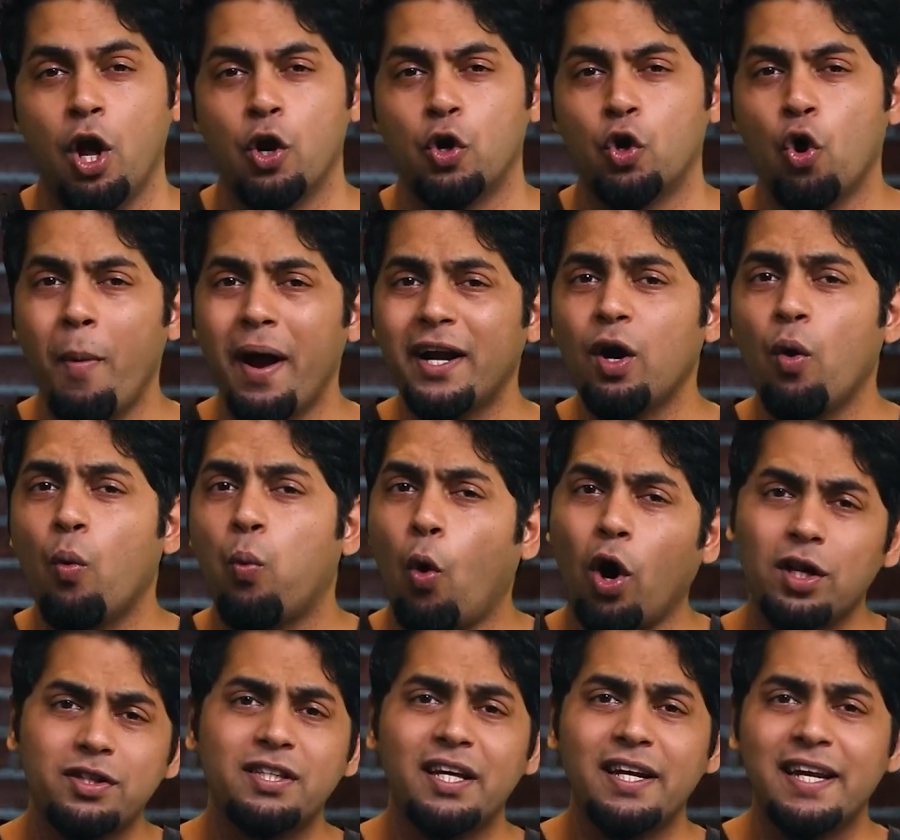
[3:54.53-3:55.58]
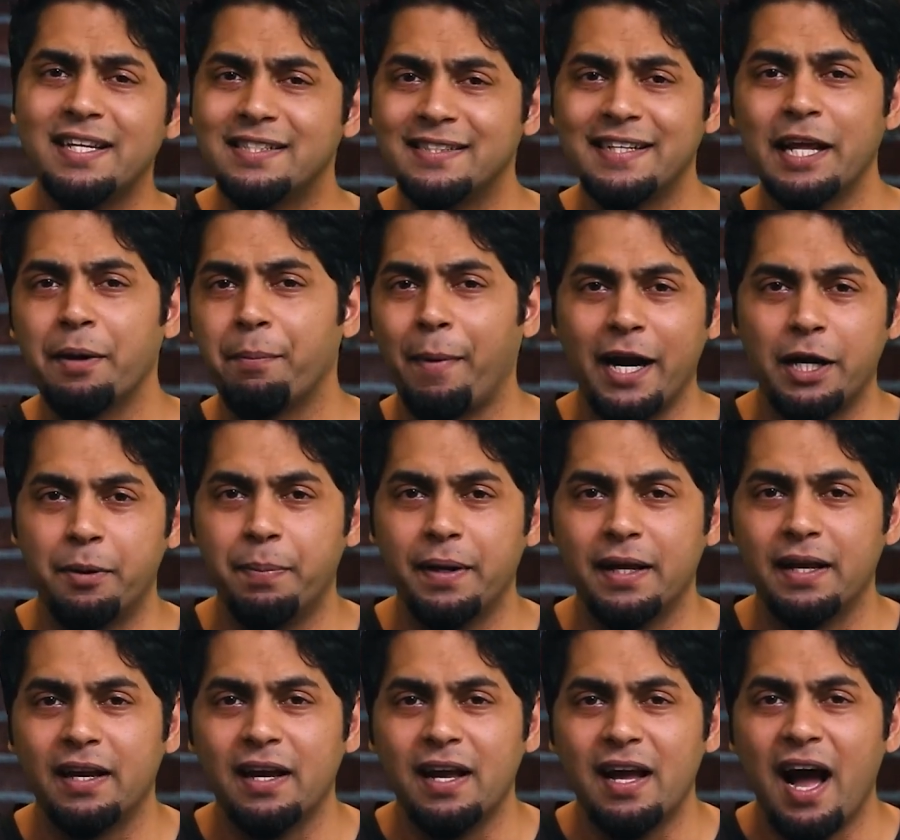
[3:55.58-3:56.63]
No matter what the reasoning might
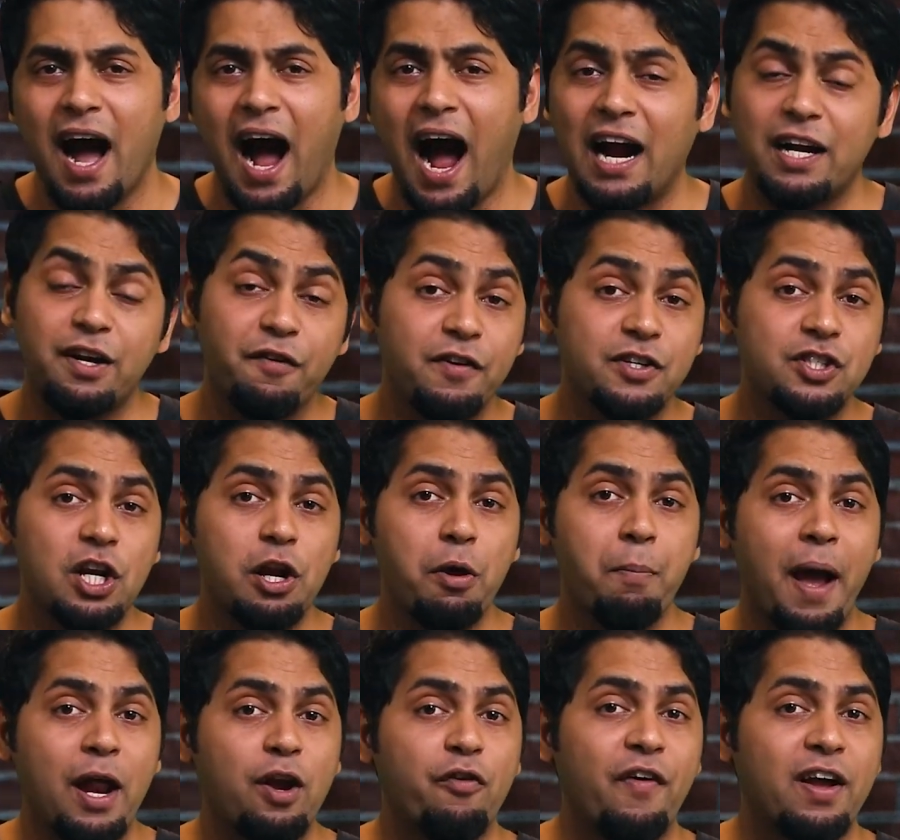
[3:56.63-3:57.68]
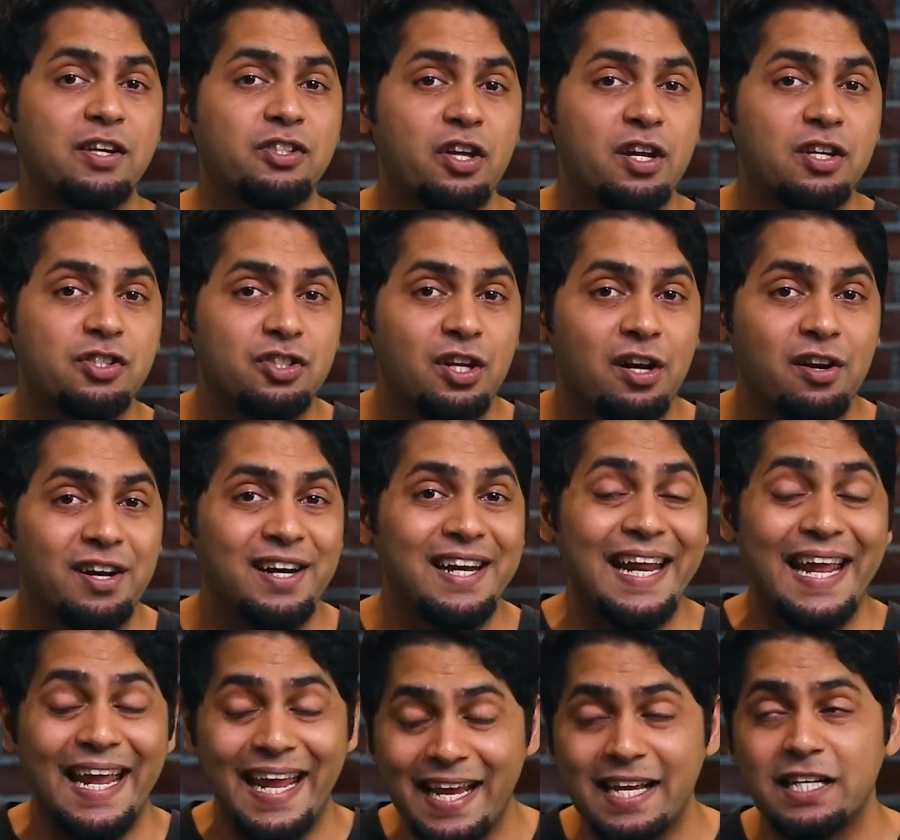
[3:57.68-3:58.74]
be, artificially manufacturing children
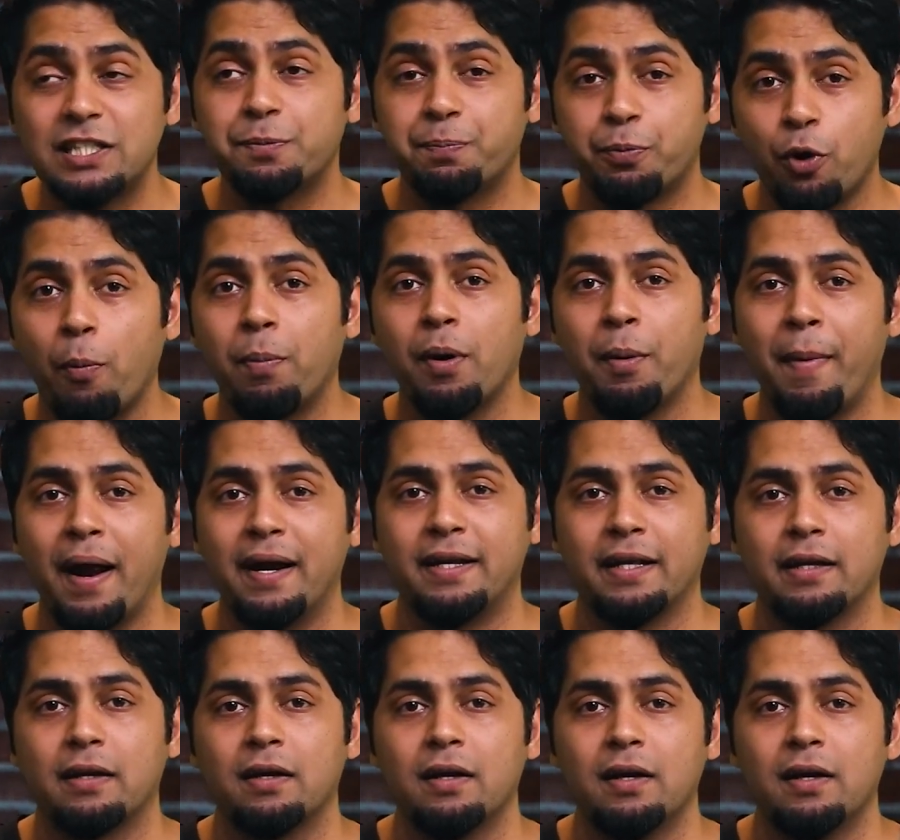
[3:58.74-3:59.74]
is problematic.